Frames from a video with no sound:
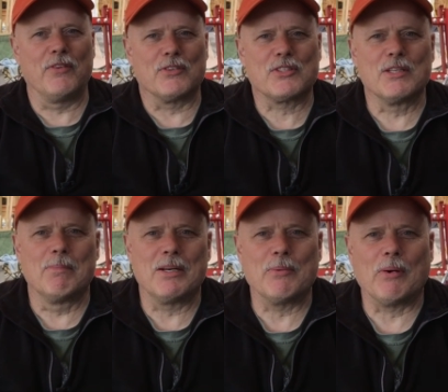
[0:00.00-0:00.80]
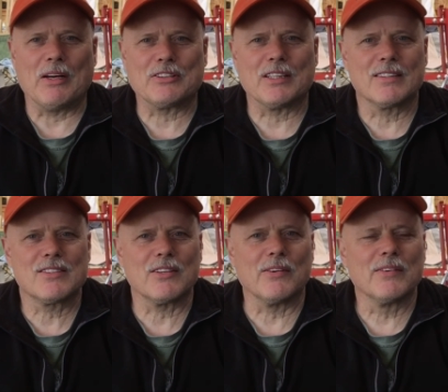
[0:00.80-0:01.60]
There's nobody watching,
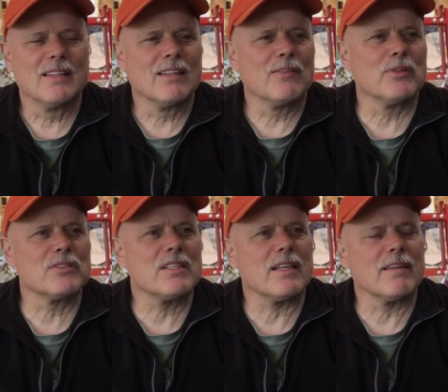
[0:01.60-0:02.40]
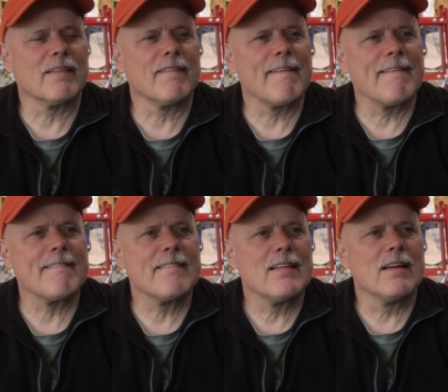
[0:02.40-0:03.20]
so we'll see.
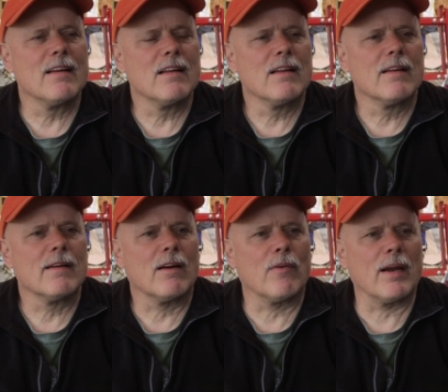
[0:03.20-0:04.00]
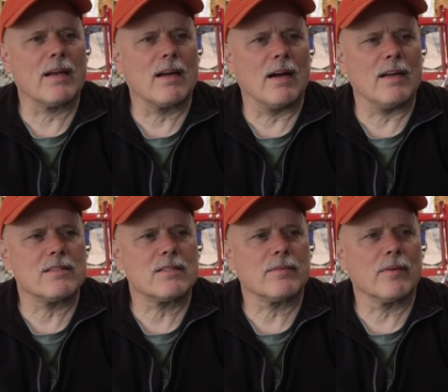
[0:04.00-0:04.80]
All right,
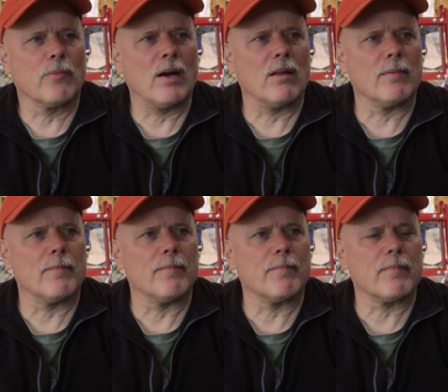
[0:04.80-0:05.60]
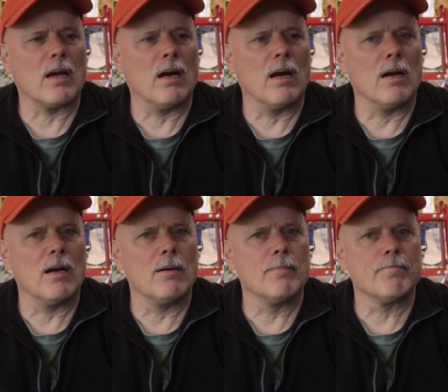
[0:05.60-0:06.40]
guys. Well,
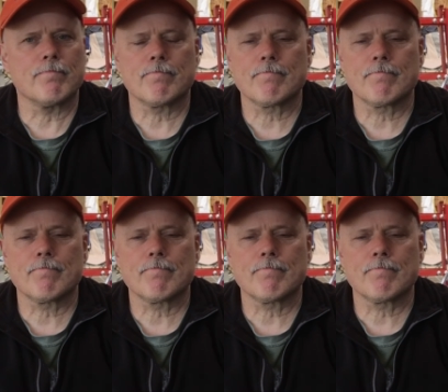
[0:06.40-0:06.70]
um,